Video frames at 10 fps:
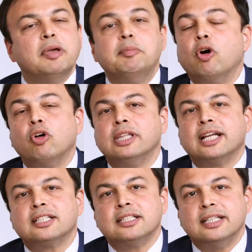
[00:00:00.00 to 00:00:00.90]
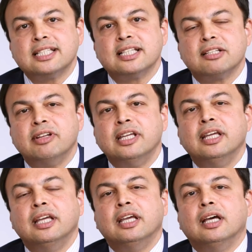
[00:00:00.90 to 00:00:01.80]
may be all that's
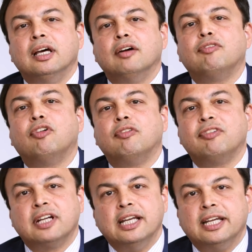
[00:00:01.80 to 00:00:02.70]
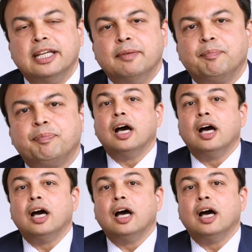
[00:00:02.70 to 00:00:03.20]
necessary for fertility.